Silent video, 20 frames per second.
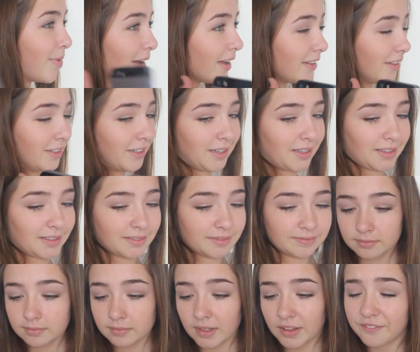Butler.
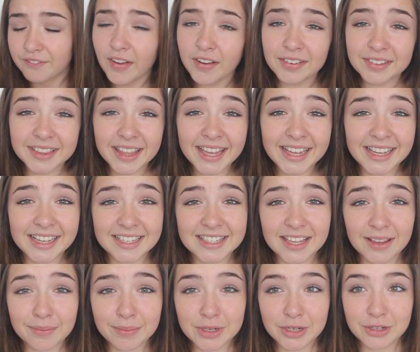Favorite thing
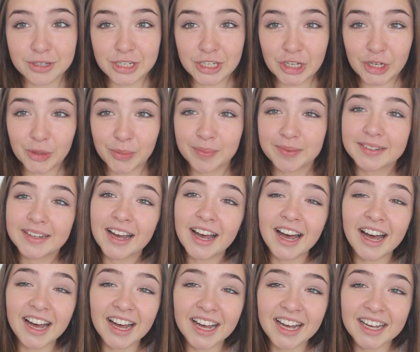except YouTube?
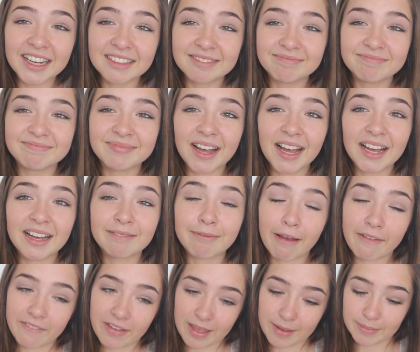Um,
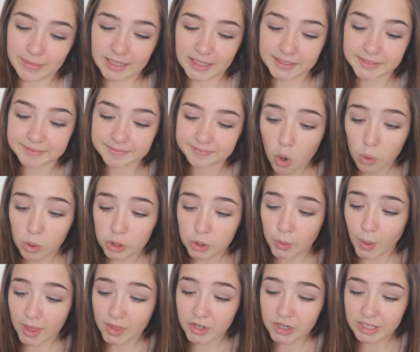my family. Would you
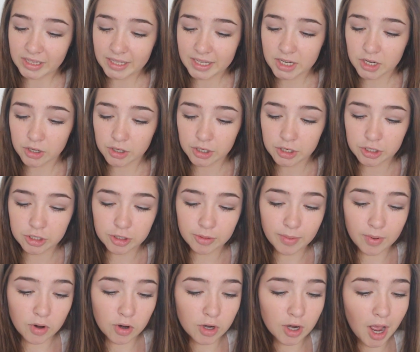rather delete your
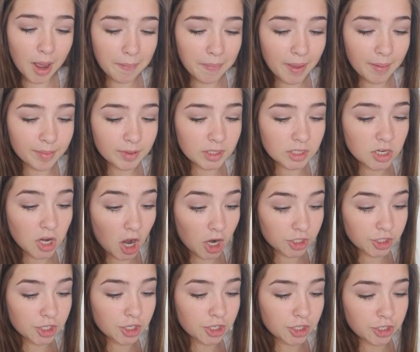YouTube or not be able to
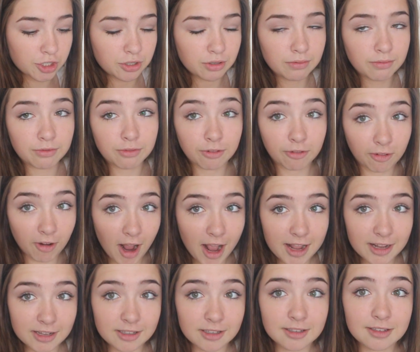talk to your YouTube
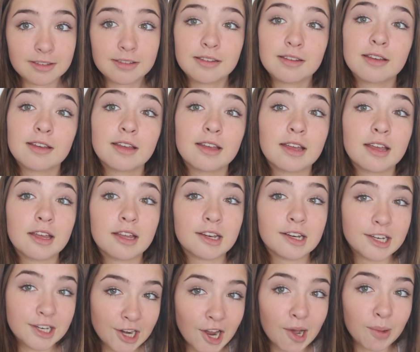friends?
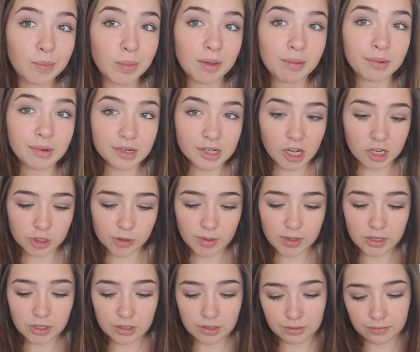Not be able to talk to my
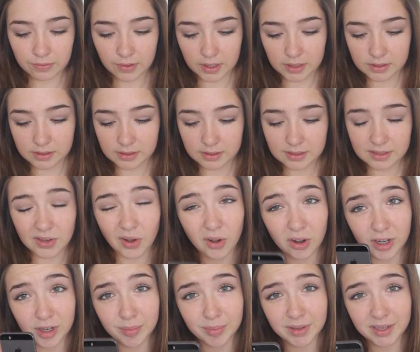YouTube friends,
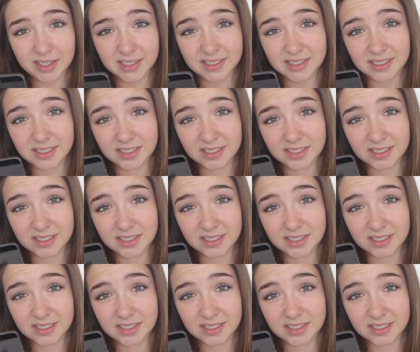sorry, but.